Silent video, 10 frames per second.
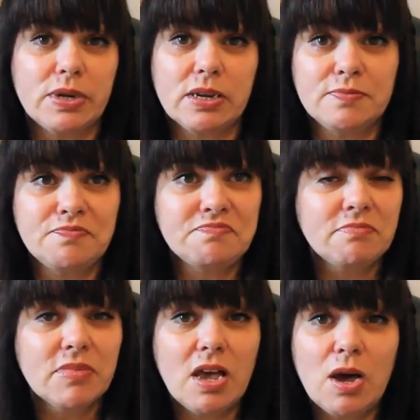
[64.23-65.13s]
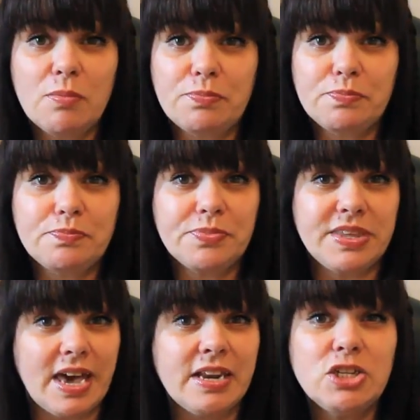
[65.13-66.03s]

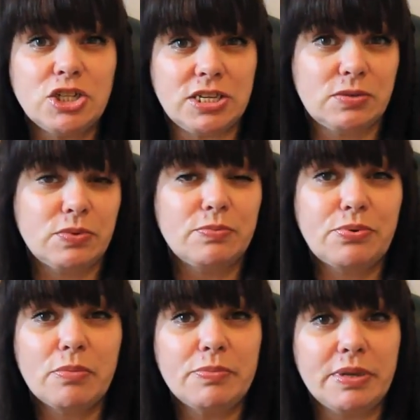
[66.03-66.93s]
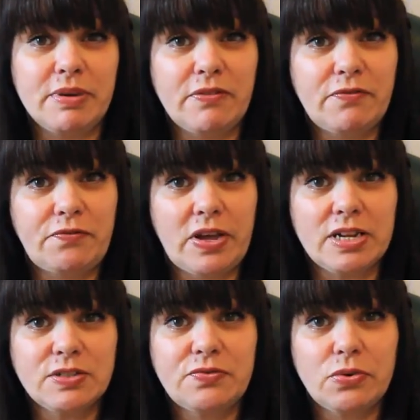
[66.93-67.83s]
the energies will probably be
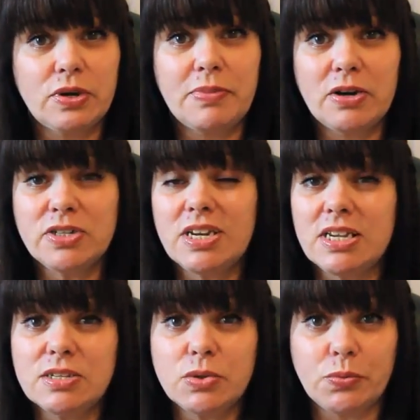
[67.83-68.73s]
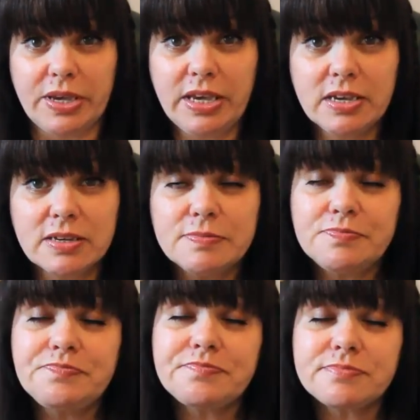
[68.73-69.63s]
felt for about at least a week.
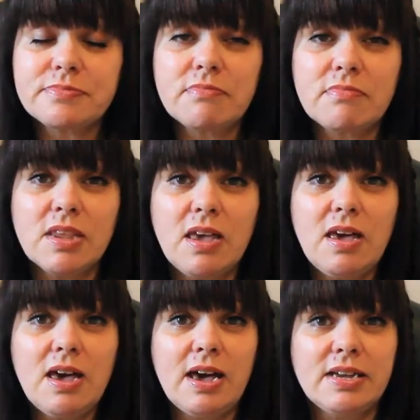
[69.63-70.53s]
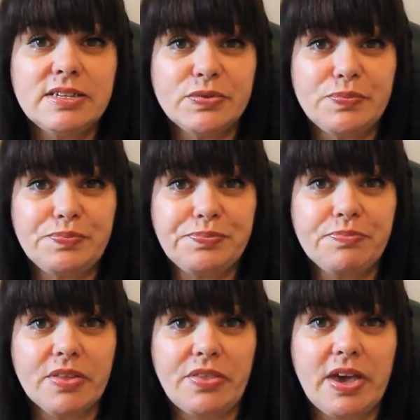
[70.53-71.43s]
And
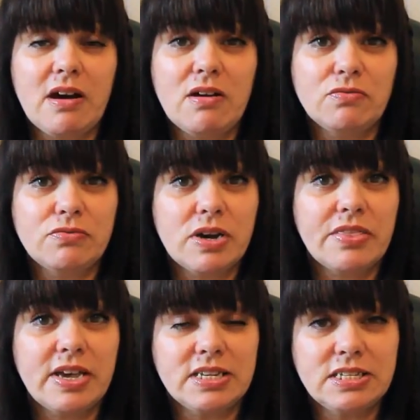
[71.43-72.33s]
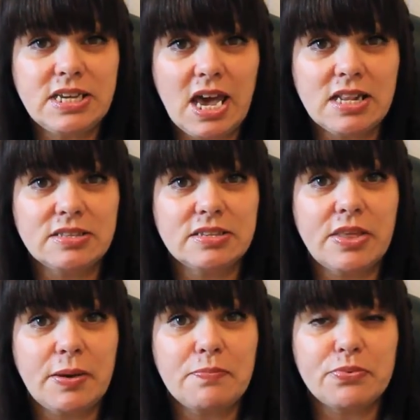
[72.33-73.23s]
they are rather intense and
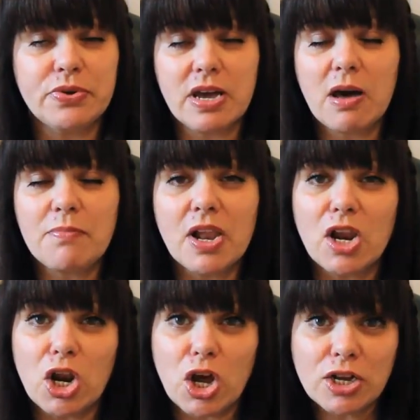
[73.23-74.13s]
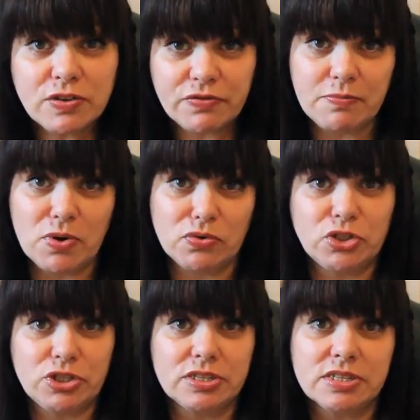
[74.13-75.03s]
they bring up a lot of
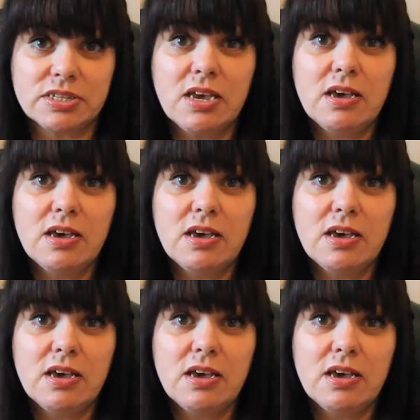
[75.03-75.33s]
emotions,